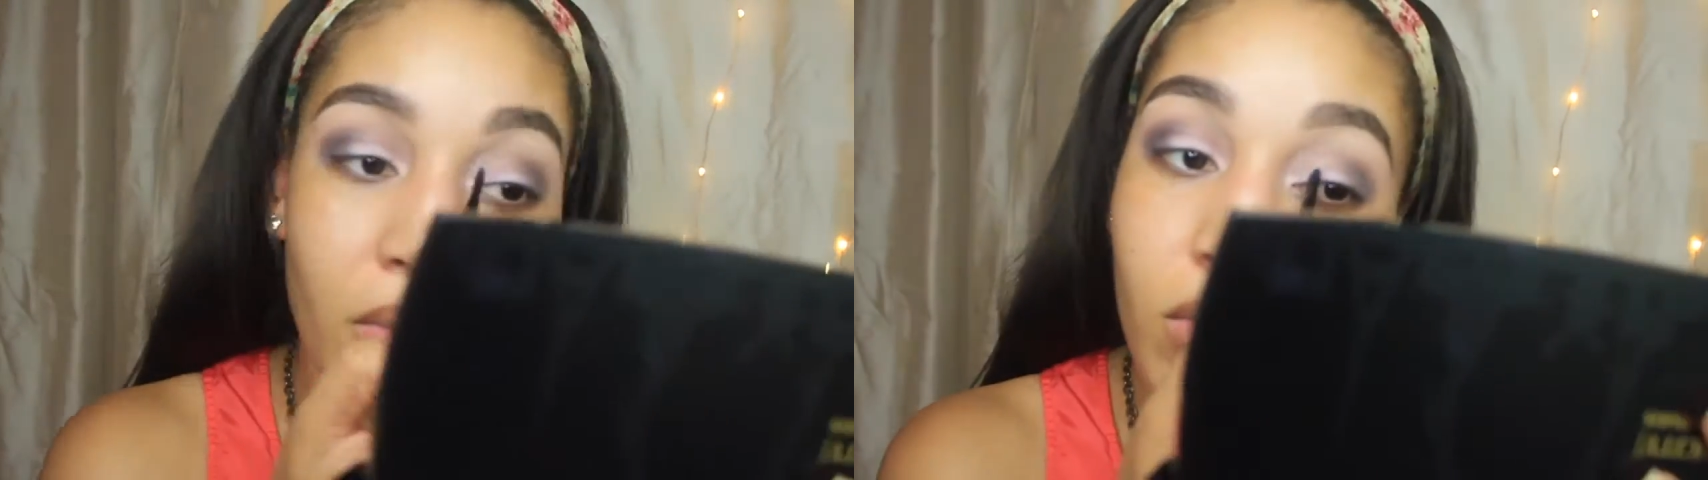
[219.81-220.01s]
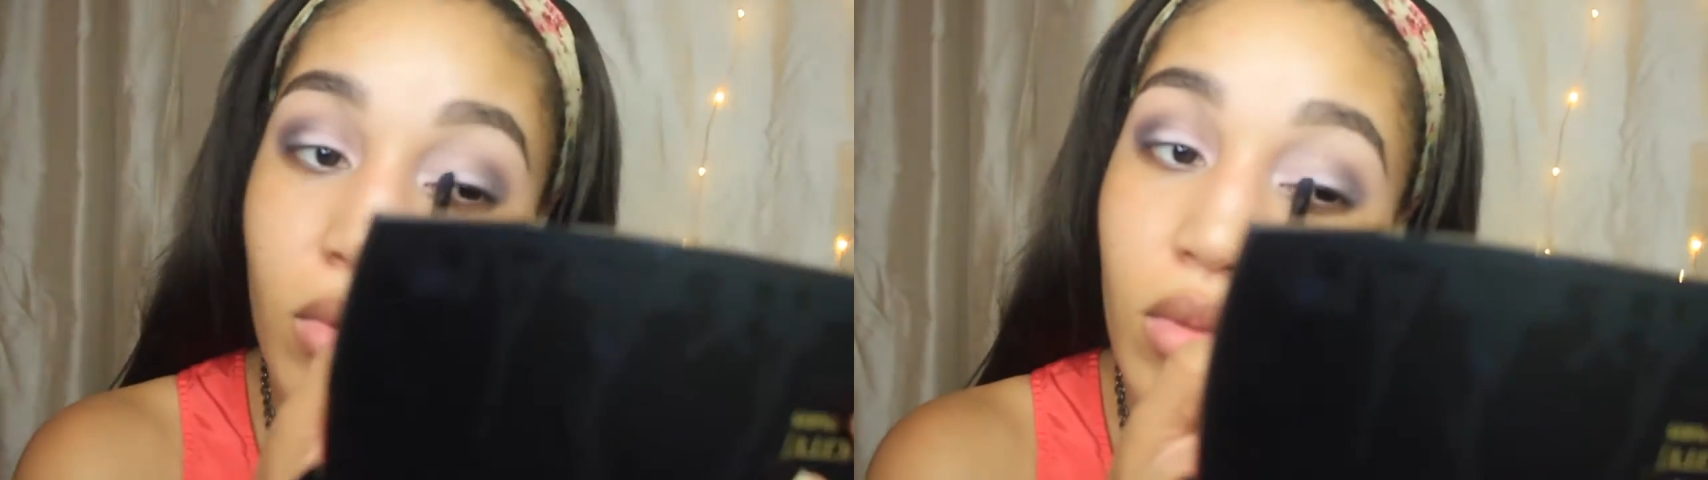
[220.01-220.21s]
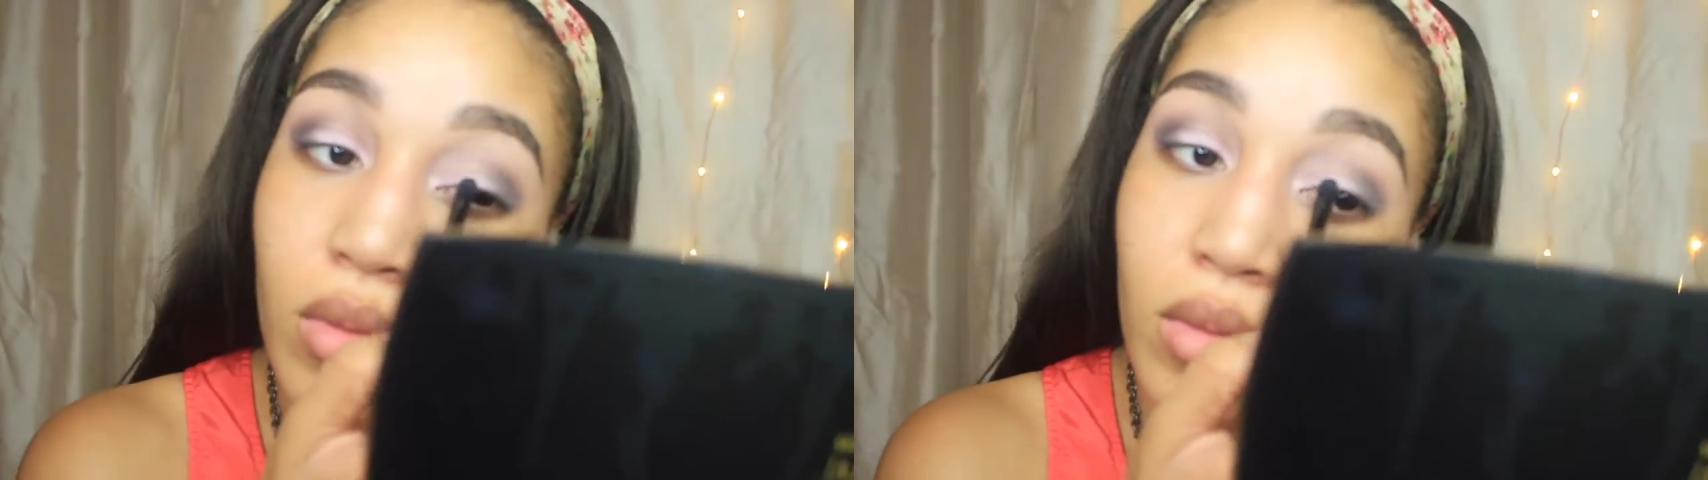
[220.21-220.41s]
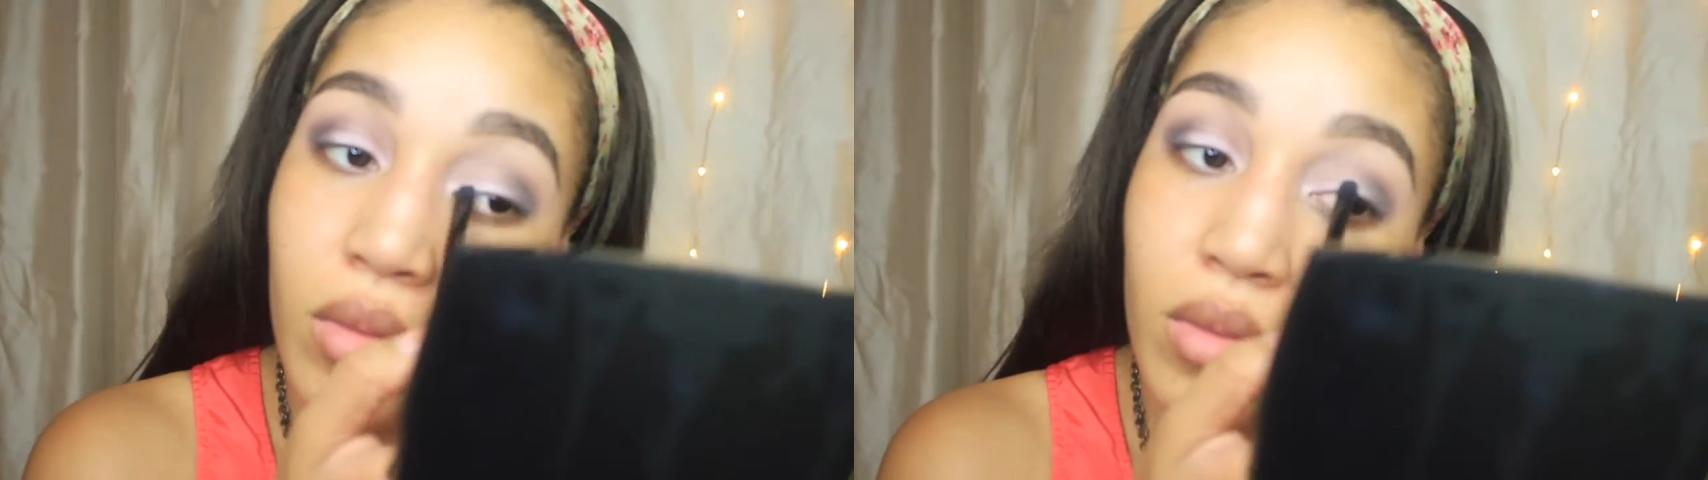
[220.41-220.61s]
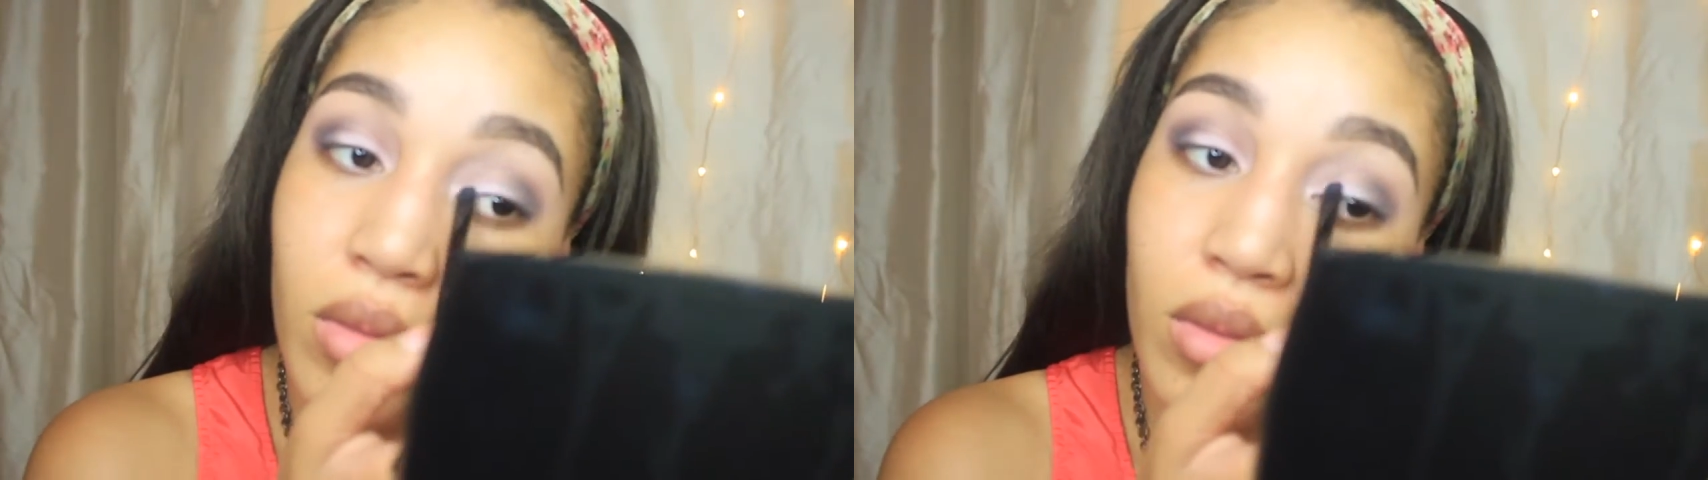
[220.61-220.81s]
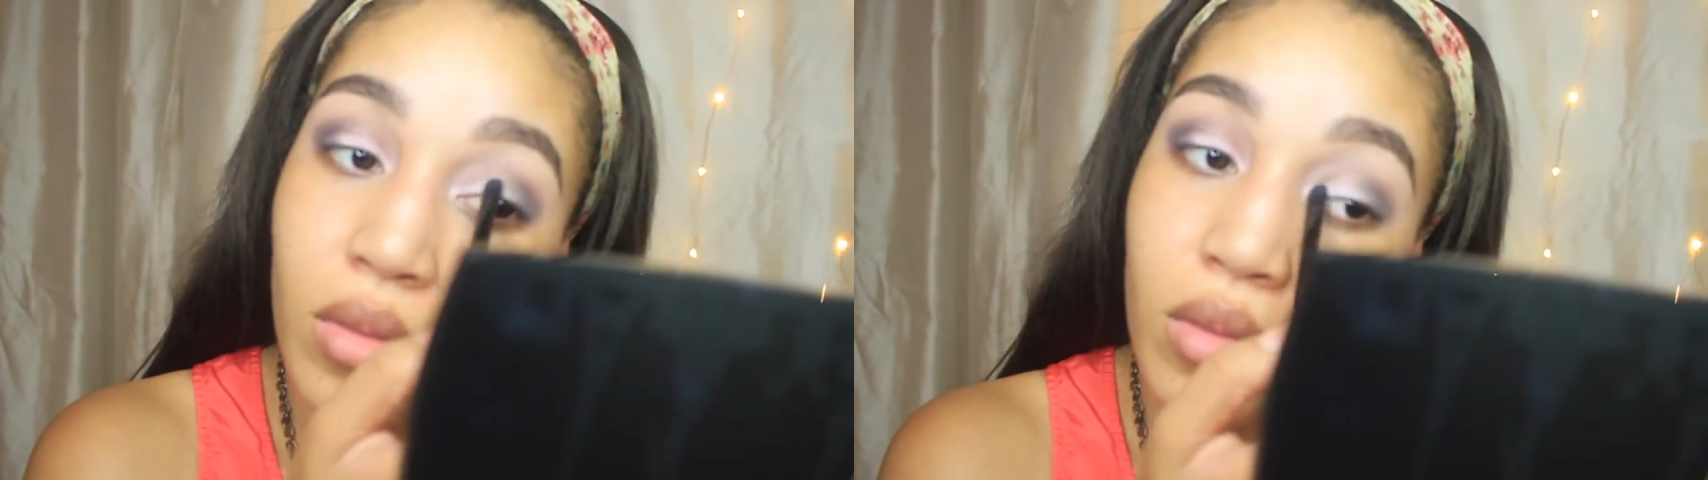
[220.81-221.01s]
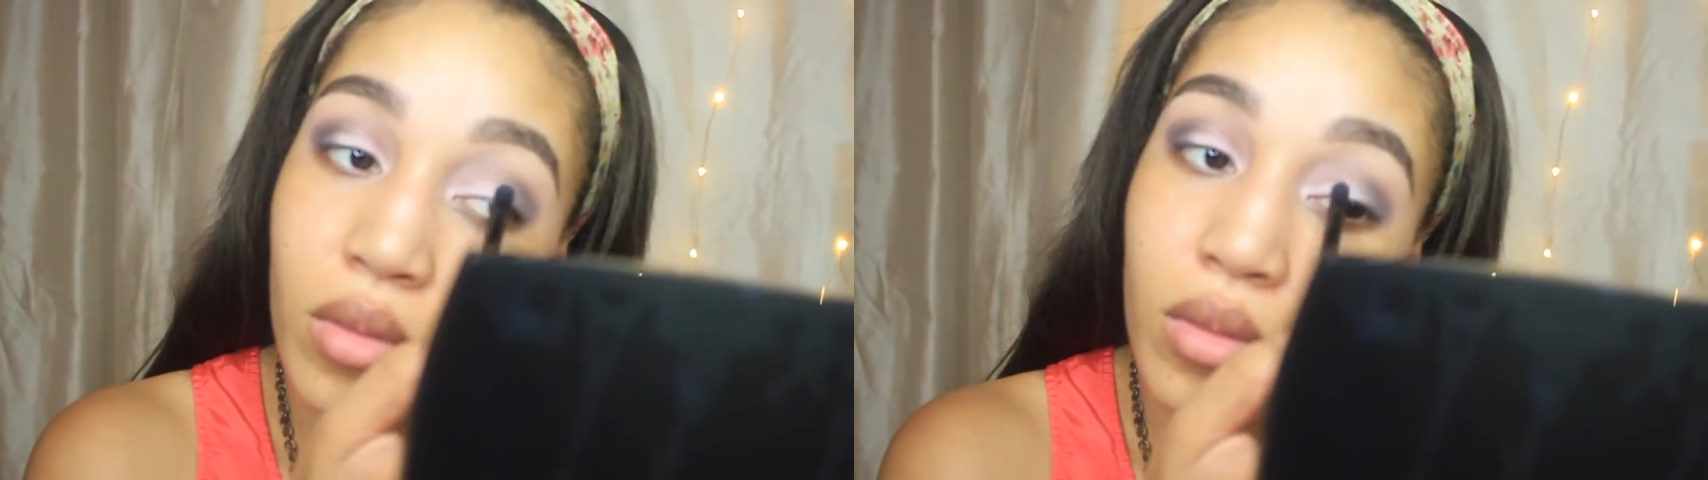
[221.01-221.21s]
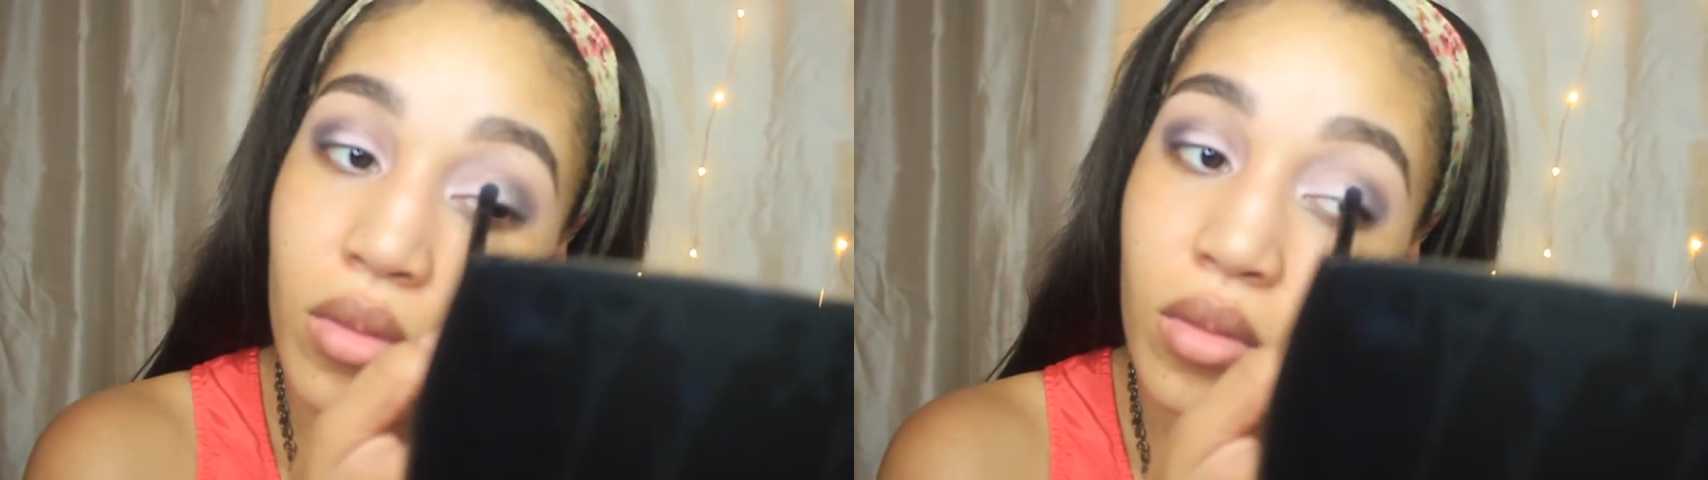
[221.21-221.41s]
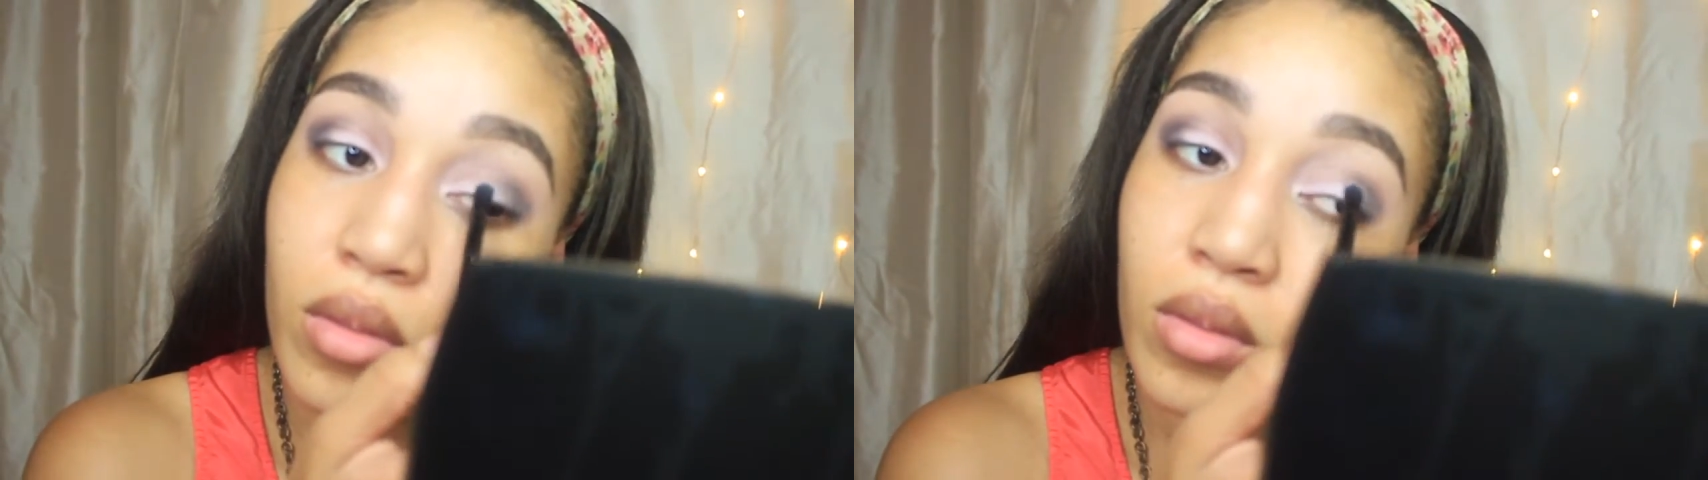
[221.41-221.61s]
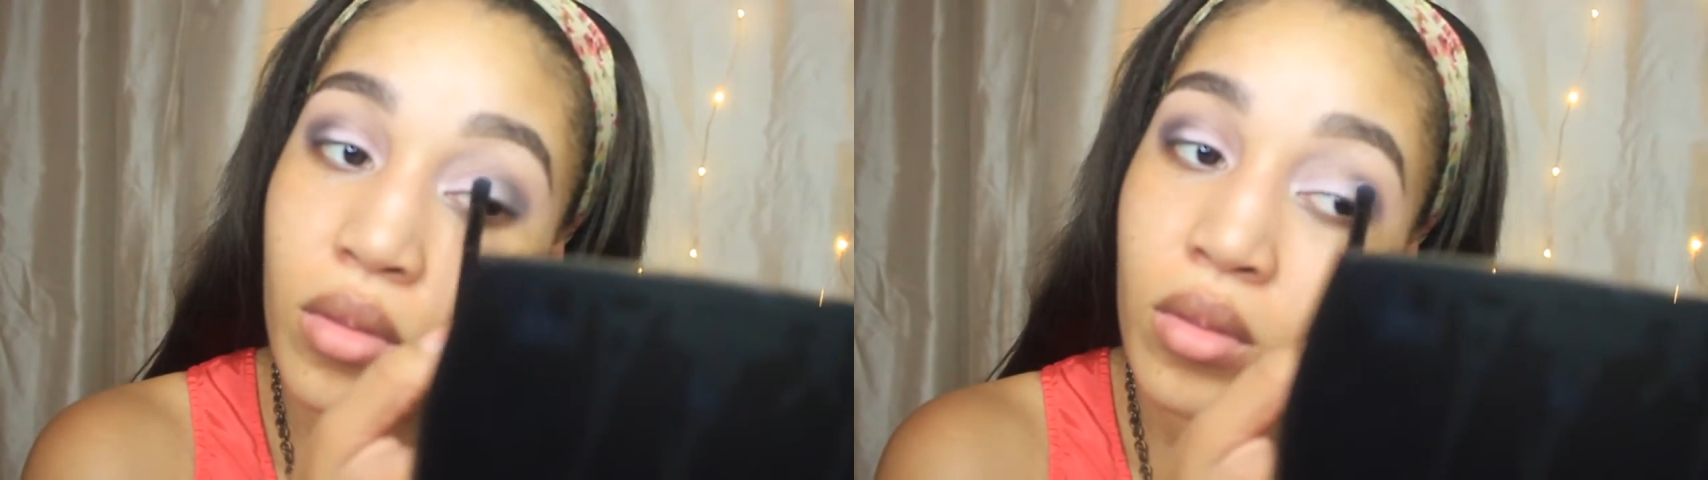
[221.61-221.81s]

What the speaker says: back with the pink a little bit and just